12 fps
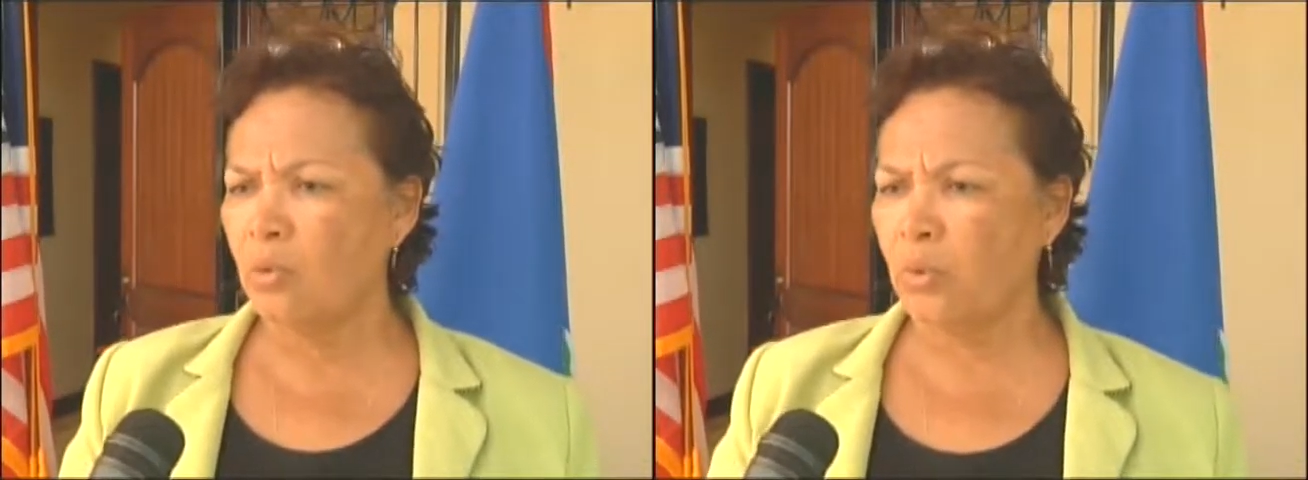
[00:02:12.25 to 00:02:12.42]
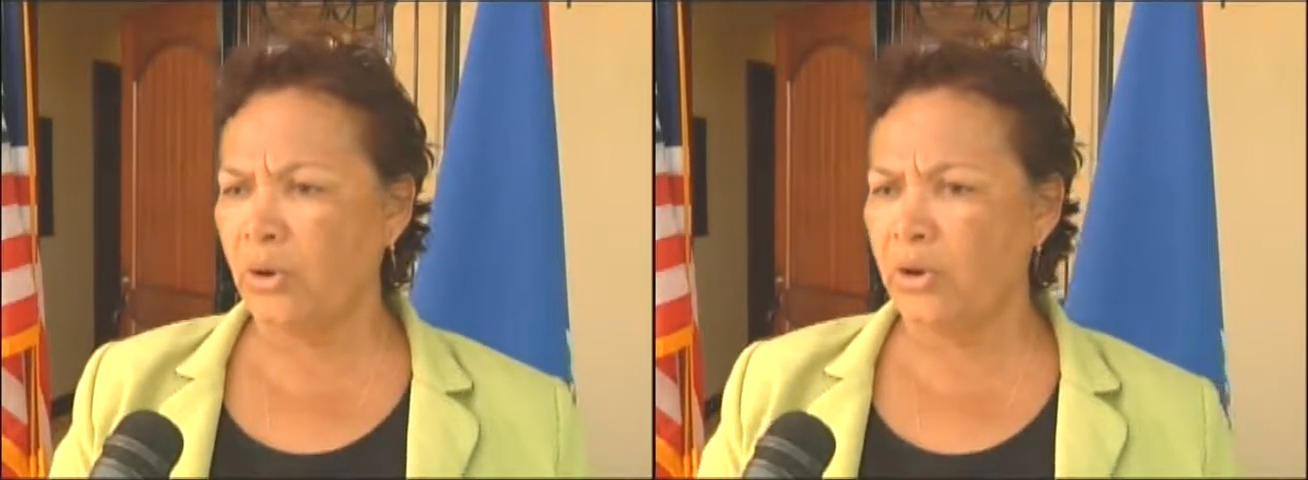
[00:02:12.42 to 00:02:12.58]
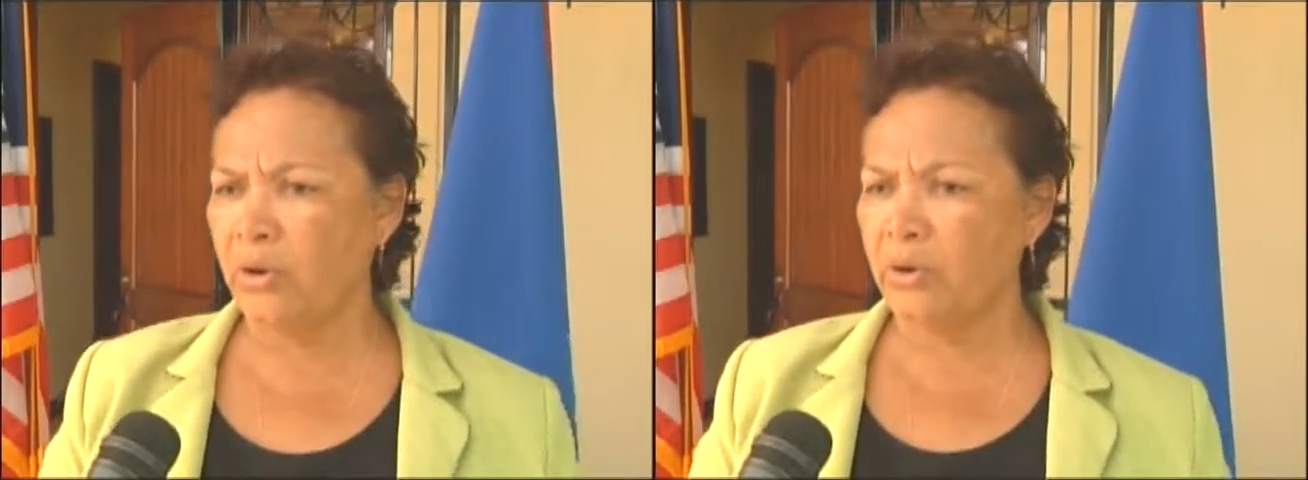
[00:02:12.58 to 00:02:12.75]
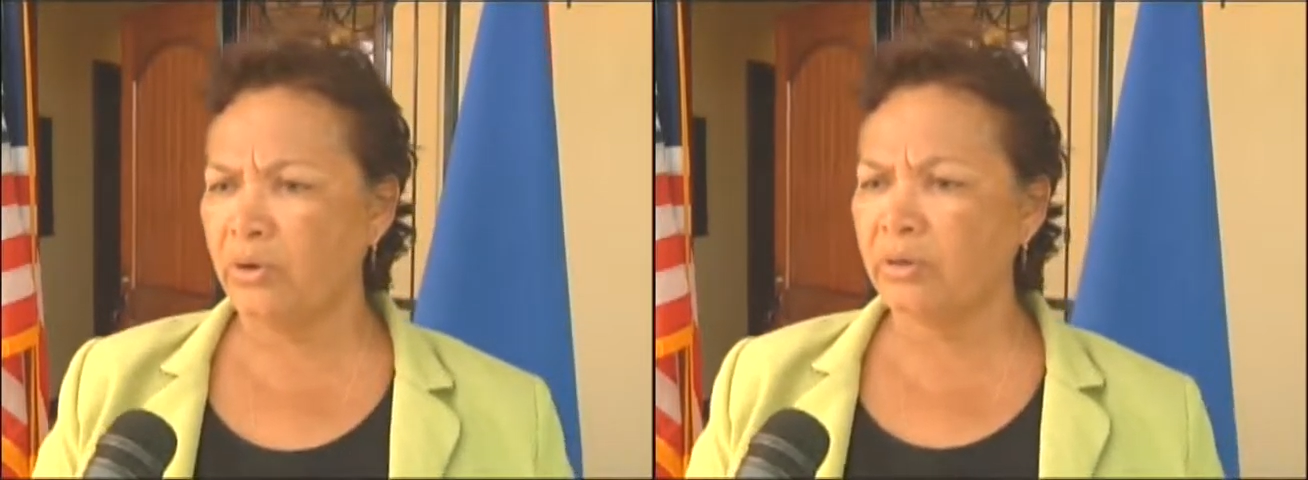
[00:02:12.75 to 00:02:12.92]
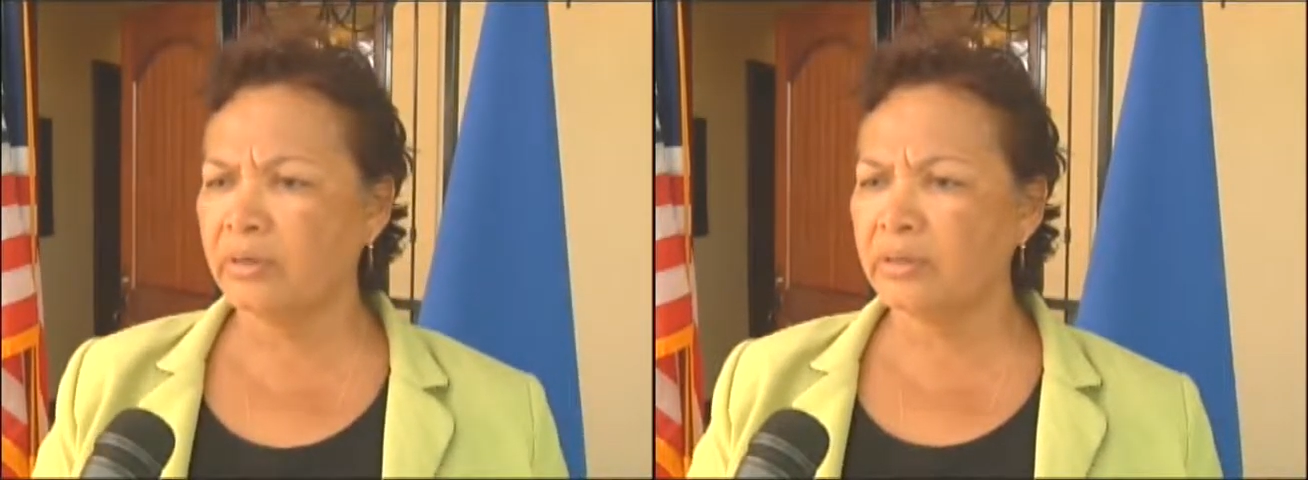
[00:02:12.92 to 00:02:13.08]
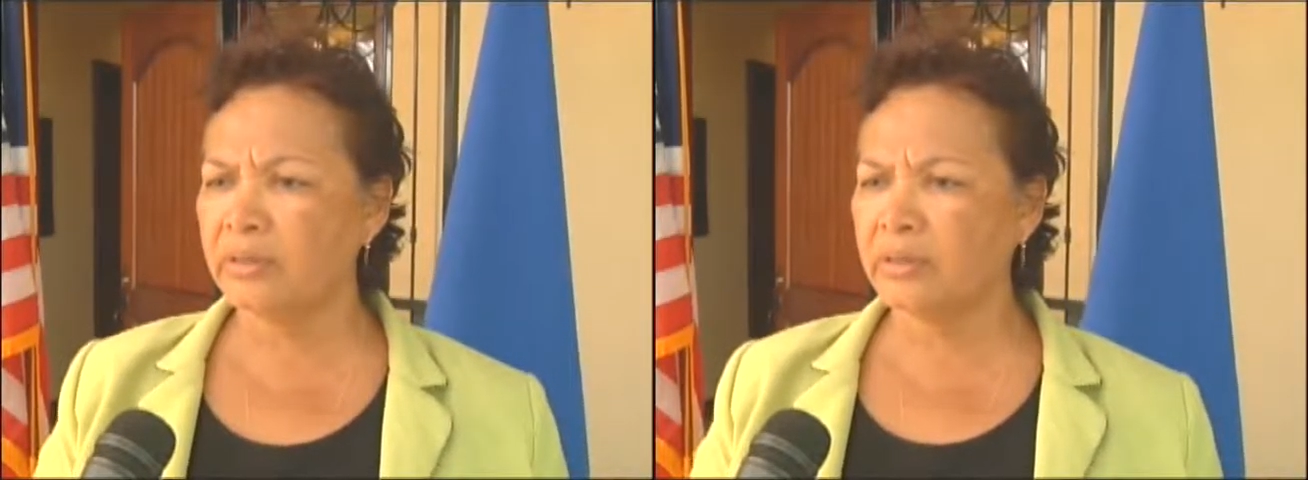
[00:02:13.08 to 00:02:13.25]
where
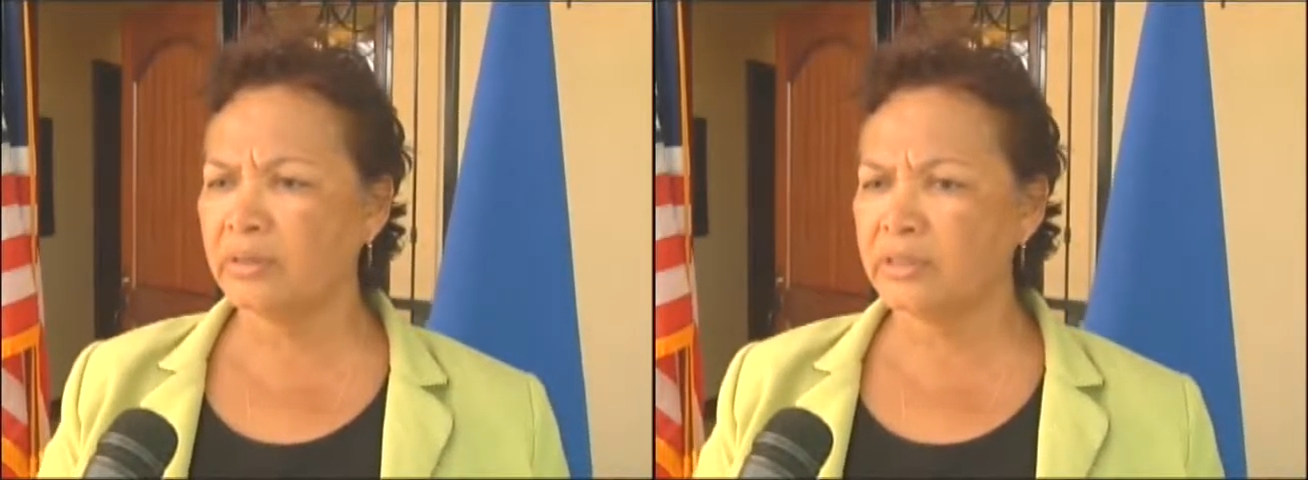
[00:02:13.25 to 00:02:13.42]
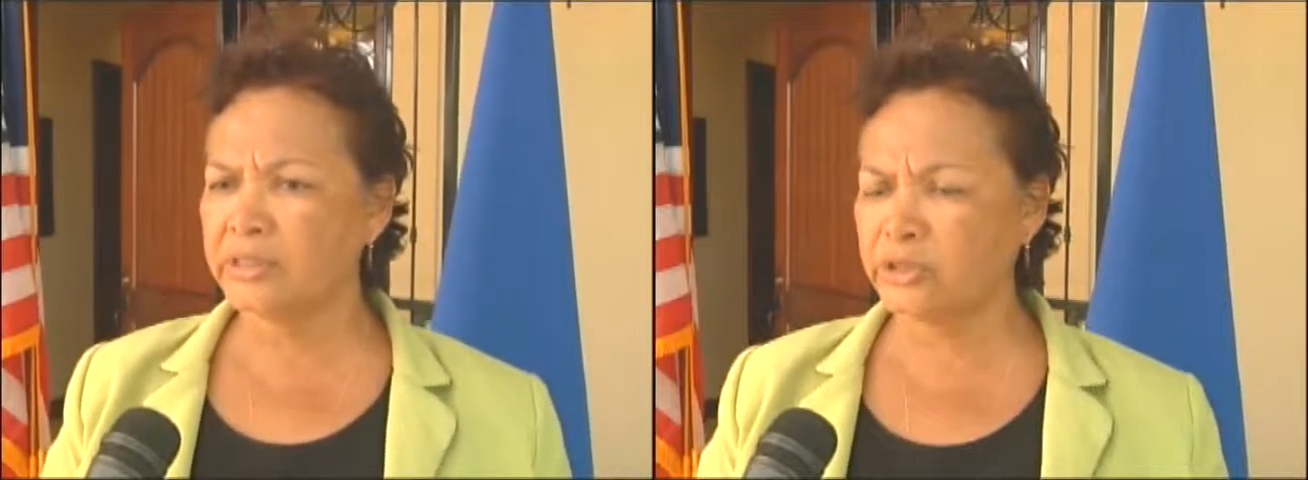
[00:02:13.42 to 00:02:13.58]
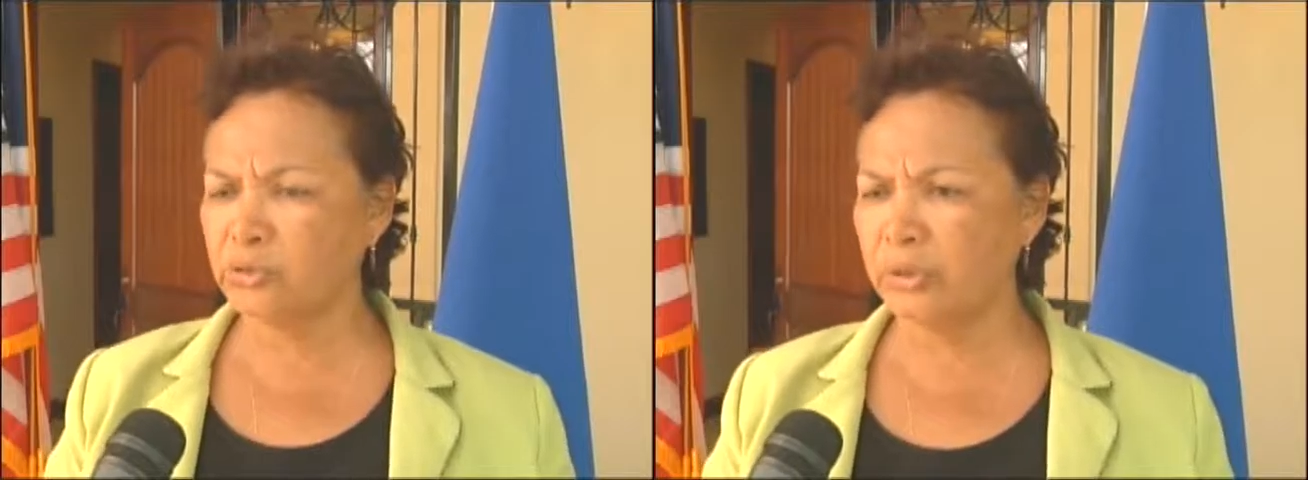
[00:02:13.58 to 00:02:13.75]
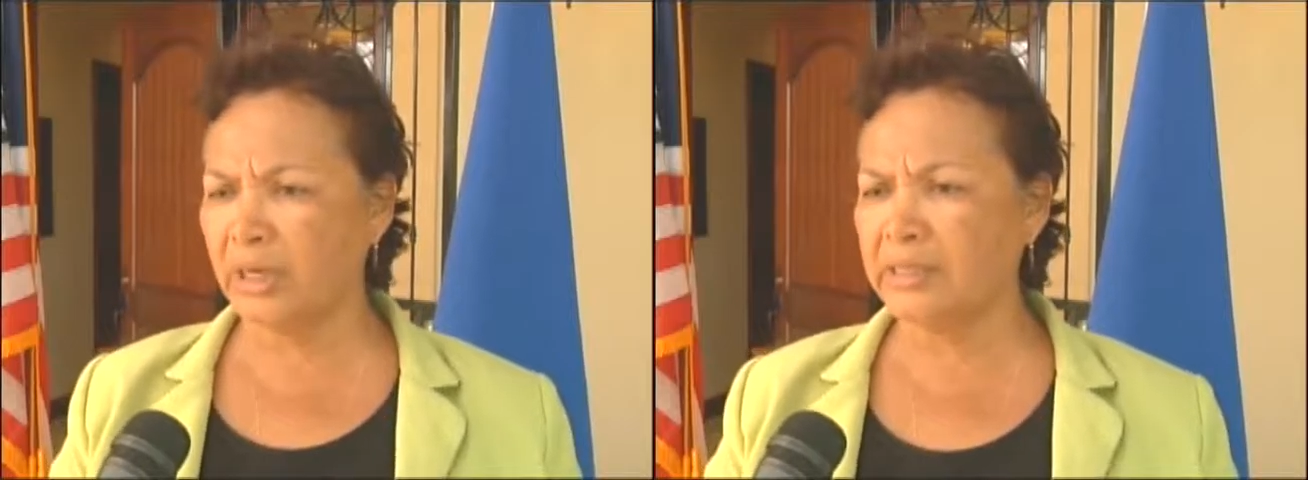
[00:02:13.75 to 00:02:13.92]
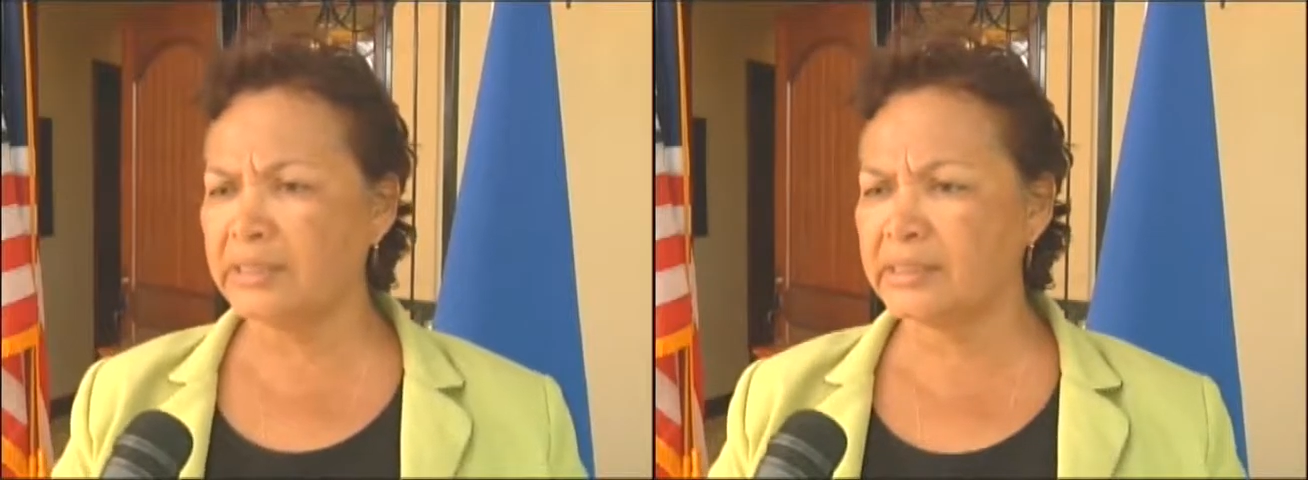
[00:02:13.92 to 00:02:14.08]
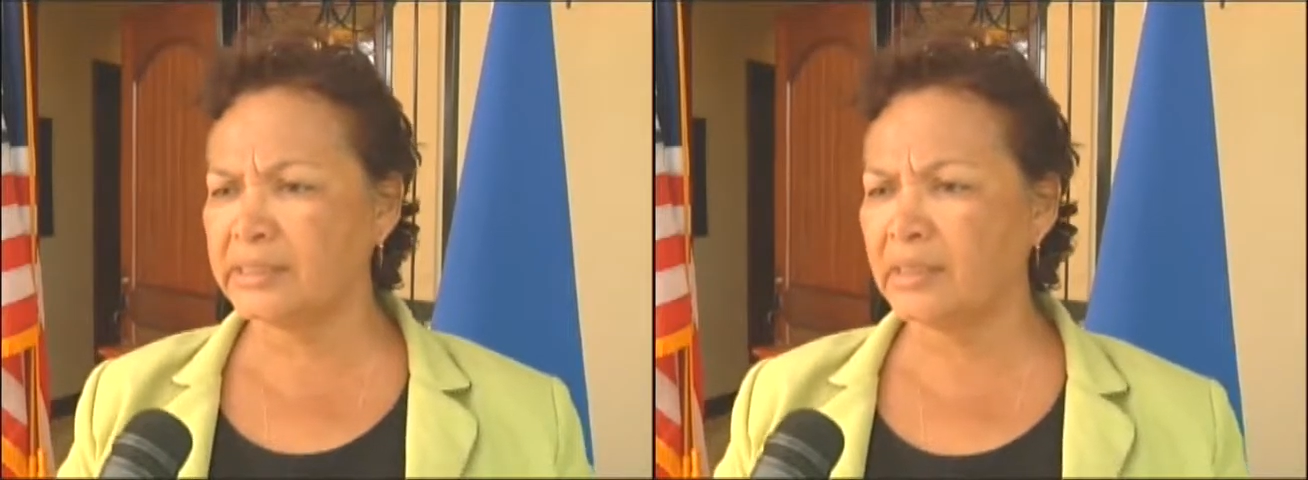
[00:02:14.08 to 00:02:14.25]

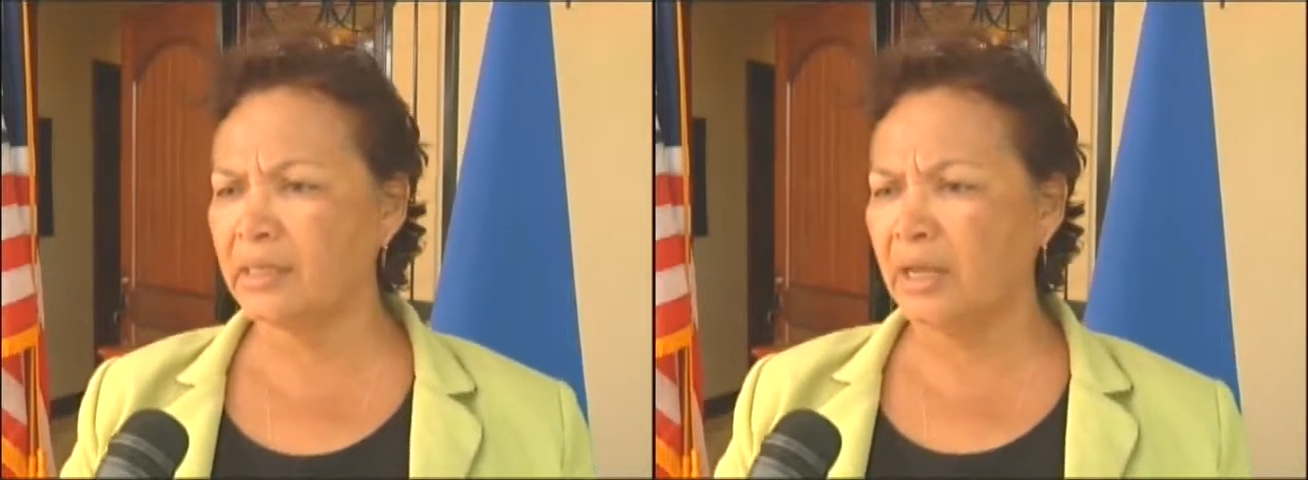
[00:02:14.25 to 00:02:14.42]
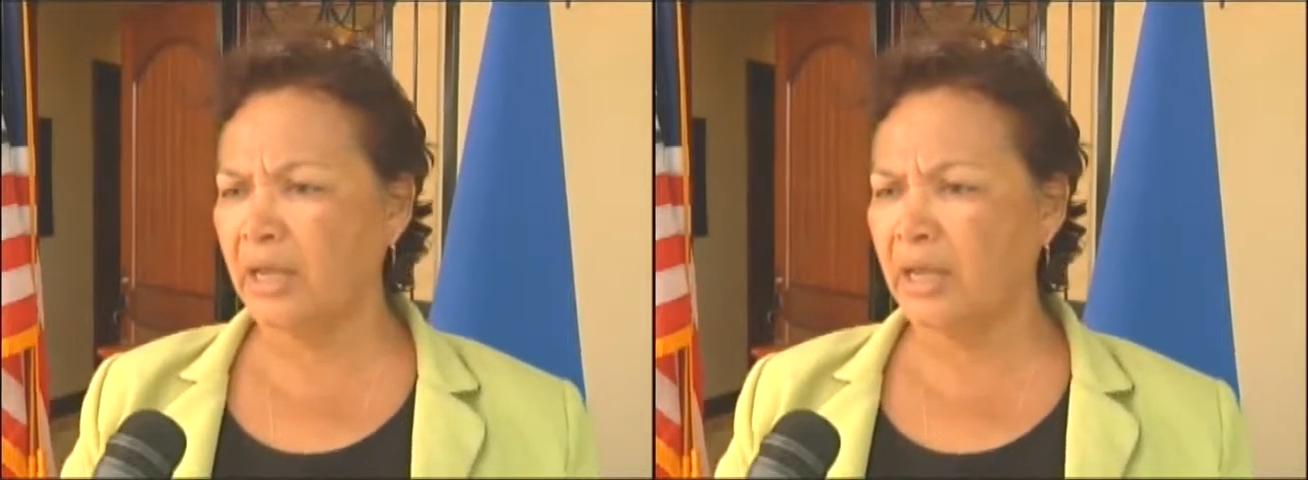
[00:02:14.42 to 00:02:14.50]
students